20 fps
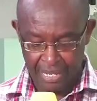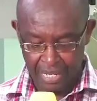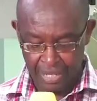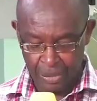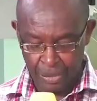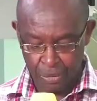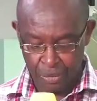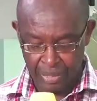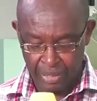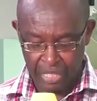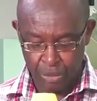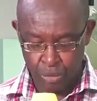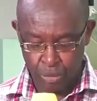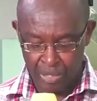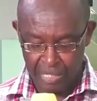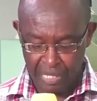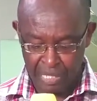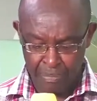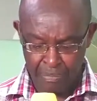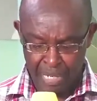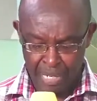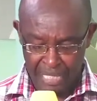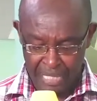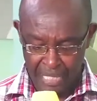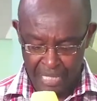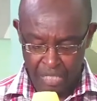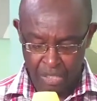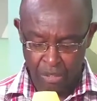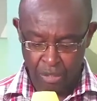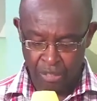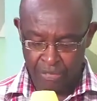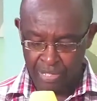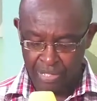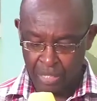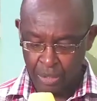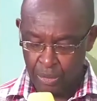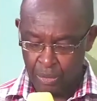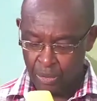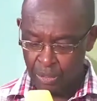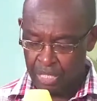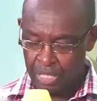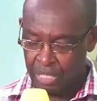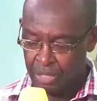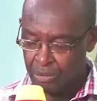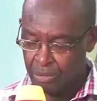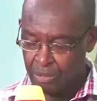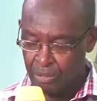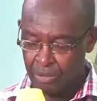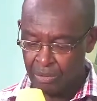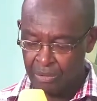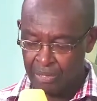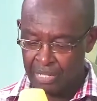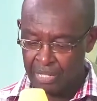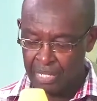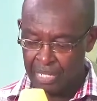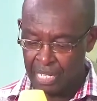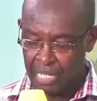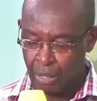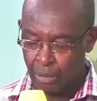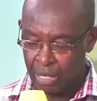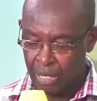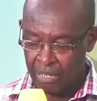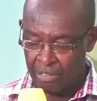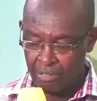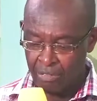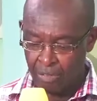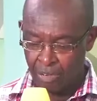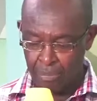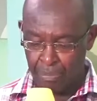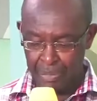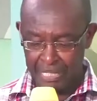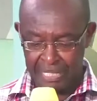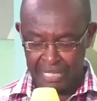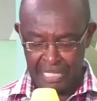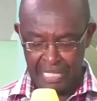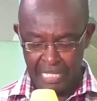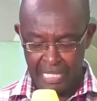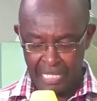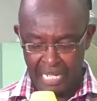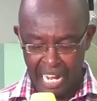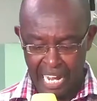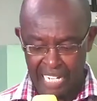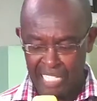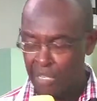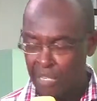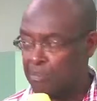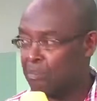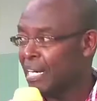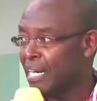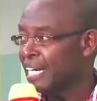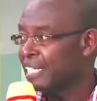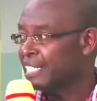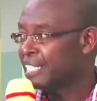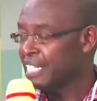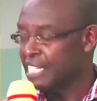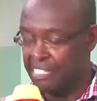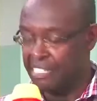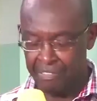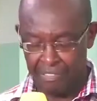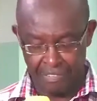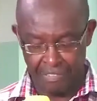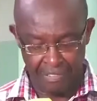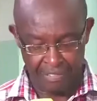So that was the mandate of the Lord to our foreparents, Adam and Eve.